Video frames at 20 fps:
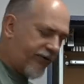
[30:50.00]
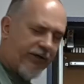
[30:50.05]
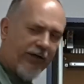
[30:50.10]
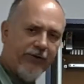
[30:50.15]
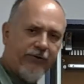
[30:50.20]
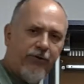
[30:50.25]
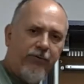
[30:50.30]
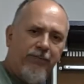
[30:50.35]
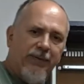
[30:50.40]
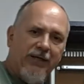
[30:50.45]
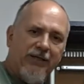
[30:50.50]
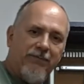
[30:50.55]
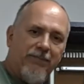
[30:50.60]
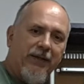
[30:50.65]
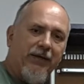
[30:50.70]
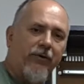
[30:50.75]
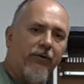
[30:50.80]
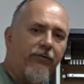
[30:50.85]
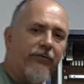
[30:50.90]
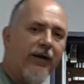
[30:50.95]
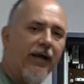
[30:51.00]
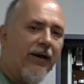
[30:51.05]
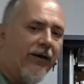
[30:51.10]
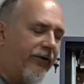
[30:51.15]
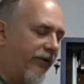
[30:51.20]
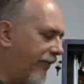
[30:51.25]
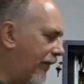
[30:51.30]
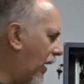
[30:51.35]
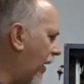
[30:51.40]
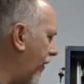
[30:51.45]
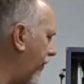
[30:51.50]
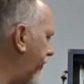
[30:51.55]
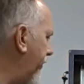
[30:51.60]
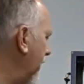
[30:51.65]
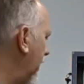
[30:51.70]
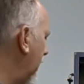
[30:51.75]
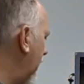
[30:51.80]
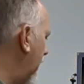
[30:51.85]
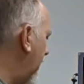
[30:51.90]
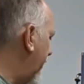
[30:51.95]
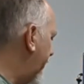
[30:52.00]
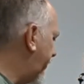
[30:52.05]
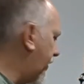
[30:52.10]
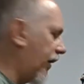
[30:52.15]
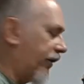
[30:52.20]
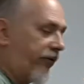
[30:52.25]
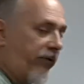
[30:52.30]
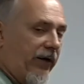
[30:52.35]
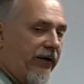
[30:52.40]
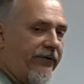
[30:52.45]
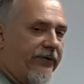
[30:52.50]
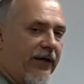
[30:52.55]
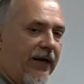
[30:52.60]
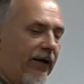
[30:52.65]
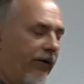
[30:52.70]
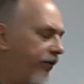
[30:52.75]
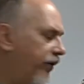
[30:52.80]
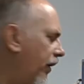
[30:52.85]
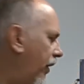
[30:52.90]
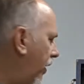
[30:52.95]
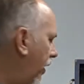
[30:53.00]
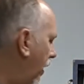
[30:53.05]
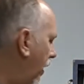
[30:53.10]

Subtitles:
it's got 2 big speakers down at the bottom. It's got great sound.